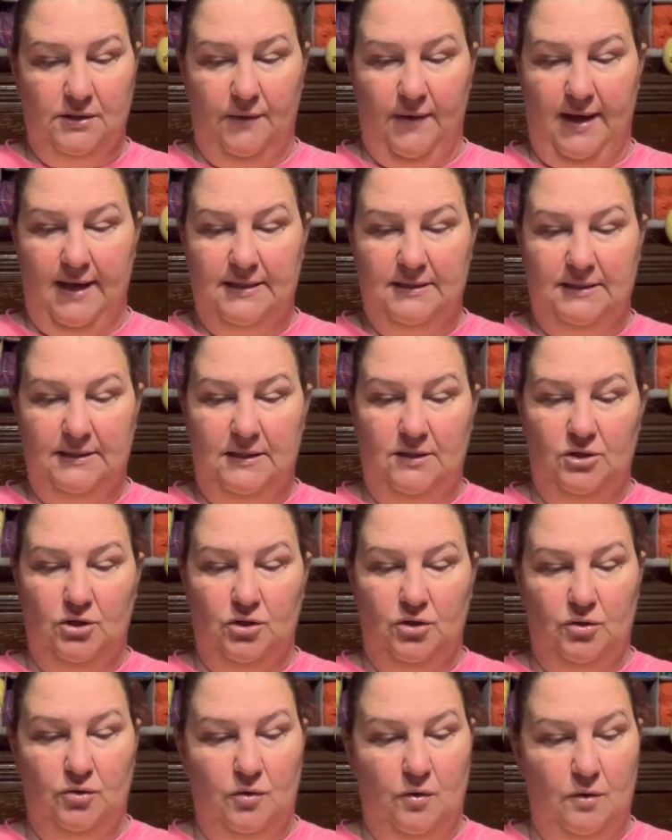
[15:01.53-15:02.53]
has stitch
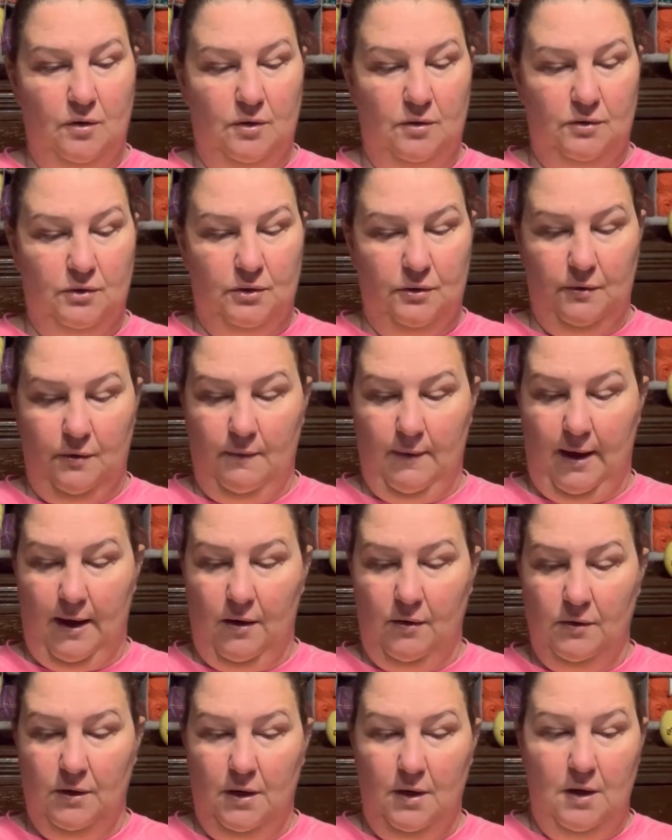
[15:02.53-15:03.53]
tutorials throughout.